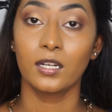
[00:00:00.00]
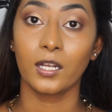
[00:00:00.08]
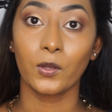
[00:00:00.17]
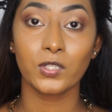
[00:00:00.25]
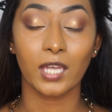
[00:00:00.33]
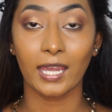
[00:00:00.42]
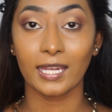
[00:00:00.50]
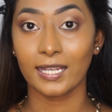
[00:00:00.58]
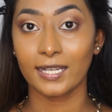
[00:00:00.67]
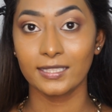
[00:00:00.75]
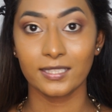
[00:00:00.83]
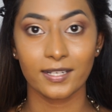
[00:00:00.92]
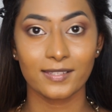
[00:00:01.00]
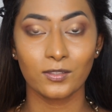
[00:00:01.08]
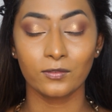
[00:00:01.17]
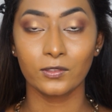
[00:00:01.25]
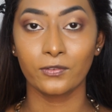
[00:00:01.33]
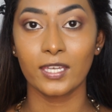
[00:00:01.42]
Now Now to highlight the rest
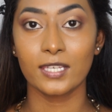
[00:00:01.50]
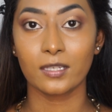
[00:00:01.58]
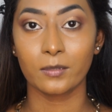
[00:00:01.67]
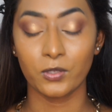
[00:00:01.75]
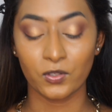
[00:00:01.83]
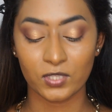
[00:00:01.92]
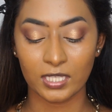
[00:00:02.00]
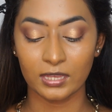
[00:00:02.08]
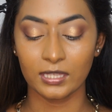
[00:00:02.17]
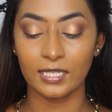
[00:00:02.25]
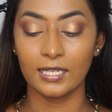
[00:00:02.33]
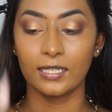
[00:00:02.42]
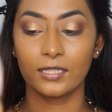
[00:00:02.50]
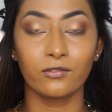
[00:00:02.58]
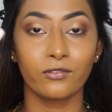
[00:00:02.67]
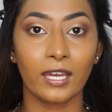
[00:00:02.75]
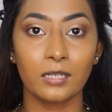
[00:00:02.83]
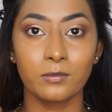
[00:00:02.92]
of the face, I'm using the
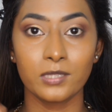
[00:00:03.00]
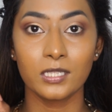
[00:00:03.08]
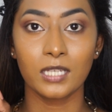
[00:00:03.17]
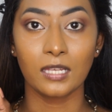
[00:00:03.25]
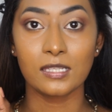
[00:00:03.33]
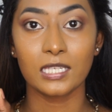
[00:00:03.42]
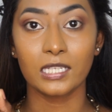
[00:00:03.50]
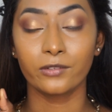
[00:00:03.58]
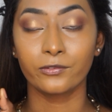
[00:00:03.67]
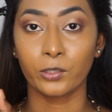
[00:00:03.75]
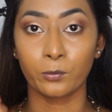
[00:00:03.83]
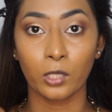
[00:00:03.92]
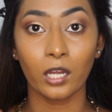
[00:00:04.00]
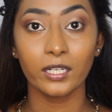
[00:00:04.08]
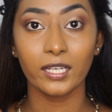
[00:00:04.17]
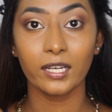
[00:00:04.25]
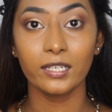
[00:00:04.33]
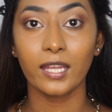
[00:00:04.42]
Infallible Concealer from
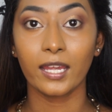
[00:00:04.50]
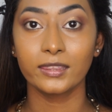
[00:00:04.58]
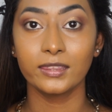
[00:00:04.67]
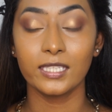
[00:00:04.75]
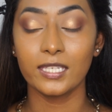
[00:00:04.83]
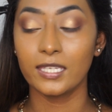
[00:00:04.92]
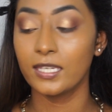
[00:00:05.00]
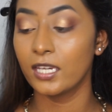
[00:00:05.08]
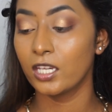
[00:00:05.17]
L'Oreal and the